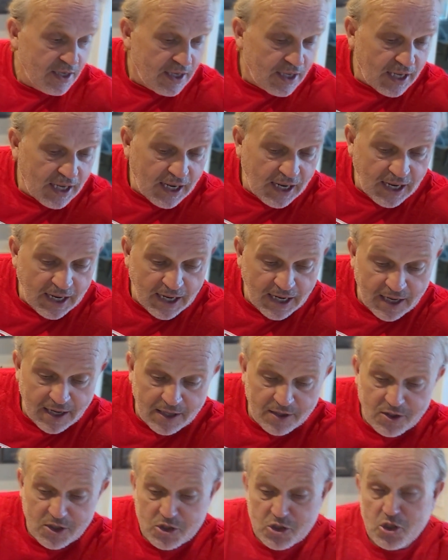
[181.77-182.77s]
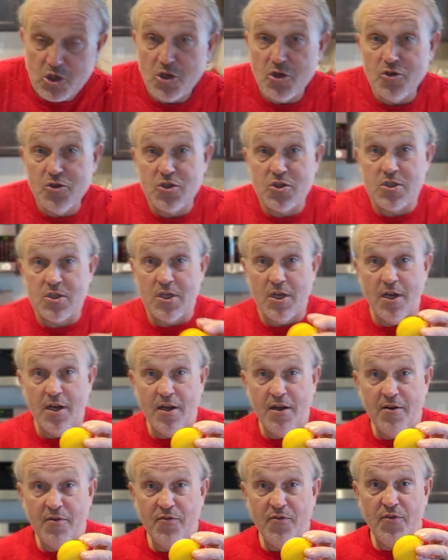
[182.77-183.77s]
and the juice
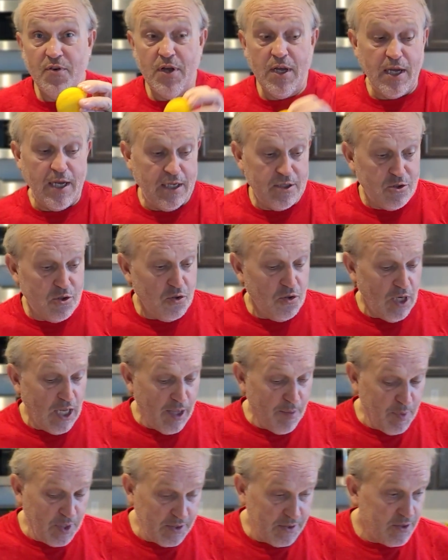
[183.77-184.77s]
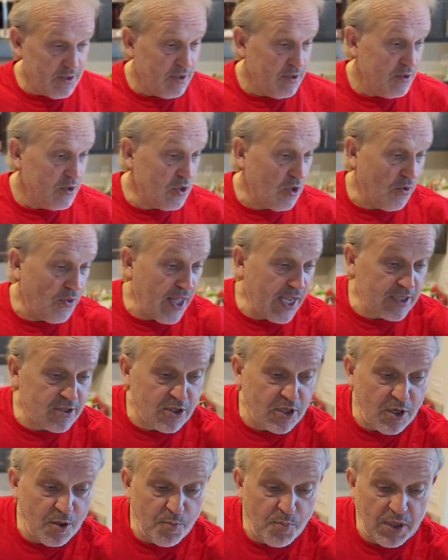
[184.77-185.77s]
of 2 lemons. So that's
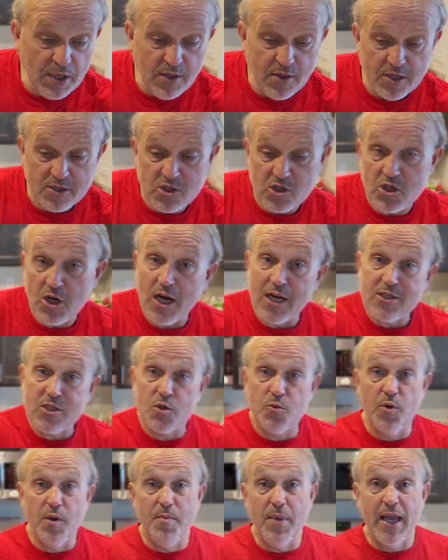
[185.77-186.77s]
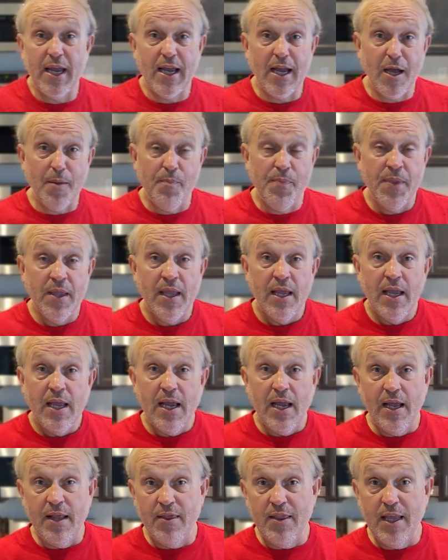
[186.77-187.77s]
gonna be the sauce that we make up,
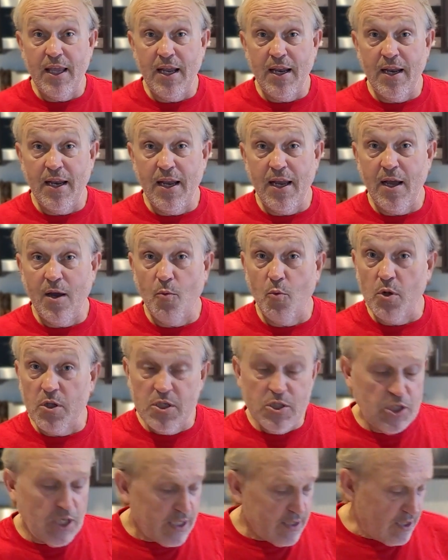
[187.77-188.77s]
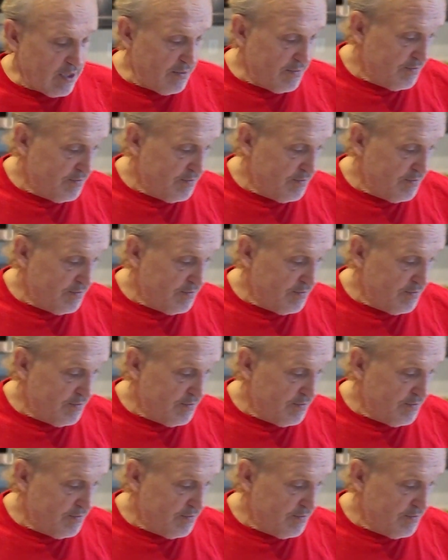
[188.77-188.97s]
and then we'll inject it.